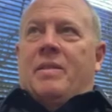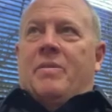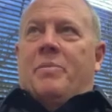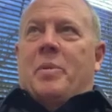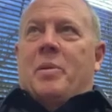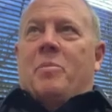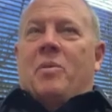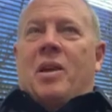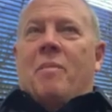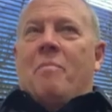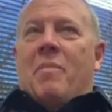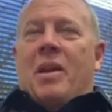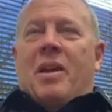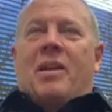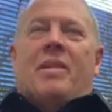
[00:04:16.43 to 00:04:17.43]
the the people I
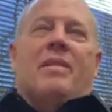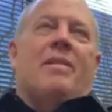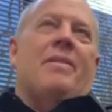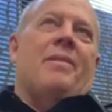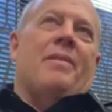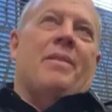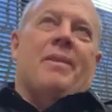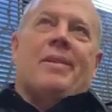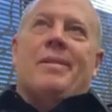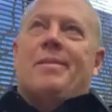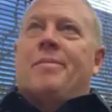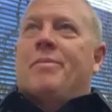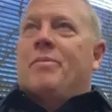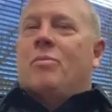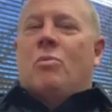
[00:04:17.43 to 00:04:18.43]
met
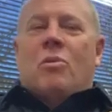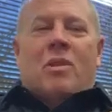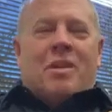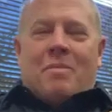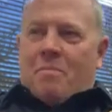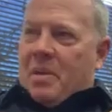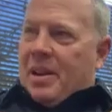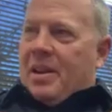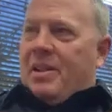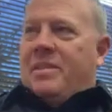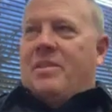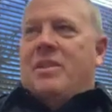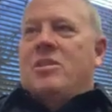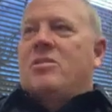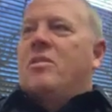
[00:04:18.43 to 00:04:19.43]
were
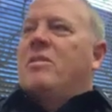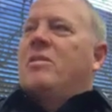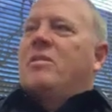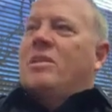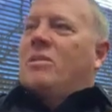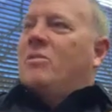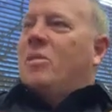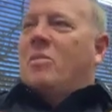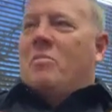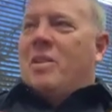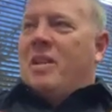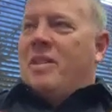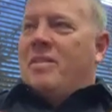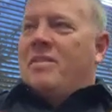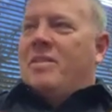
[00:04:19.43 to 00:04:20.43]
committed to each other. They were
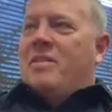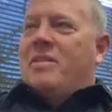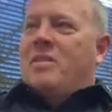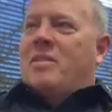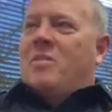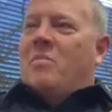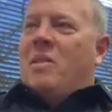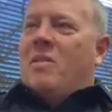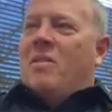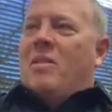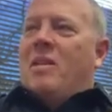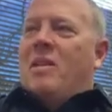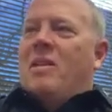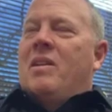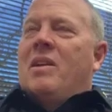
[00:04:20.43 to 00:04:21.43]
committed to this
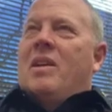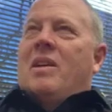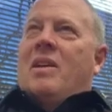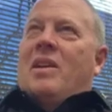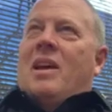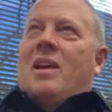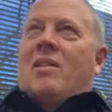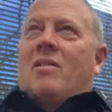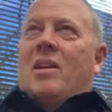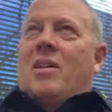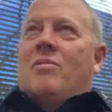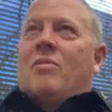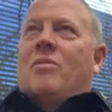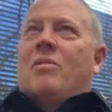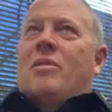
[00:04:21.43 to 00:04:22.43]
community at a
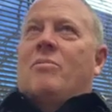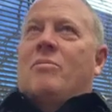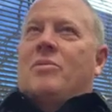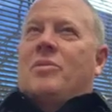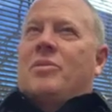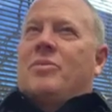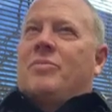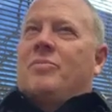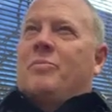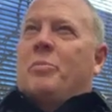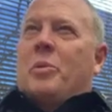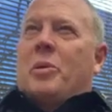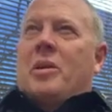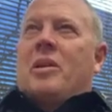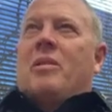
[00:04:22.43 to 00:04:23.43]
level that was
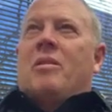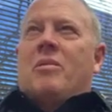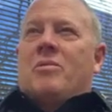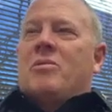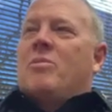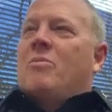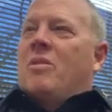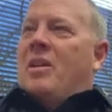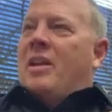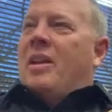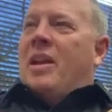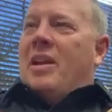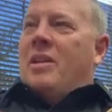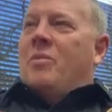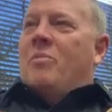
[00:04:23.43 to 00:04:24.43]
pretty close to what I'd
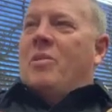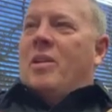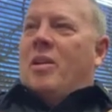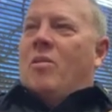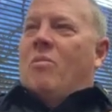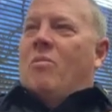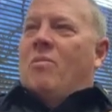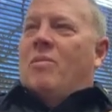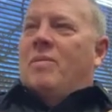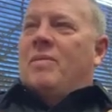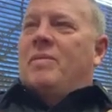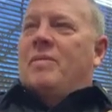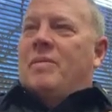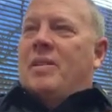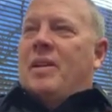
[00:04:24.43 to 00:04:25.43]
had in the Marine Corps,
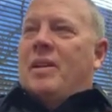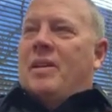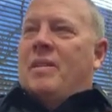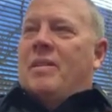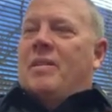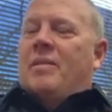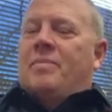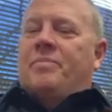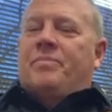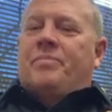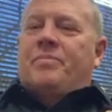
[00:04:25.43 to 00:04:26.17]
yeah. and, uh,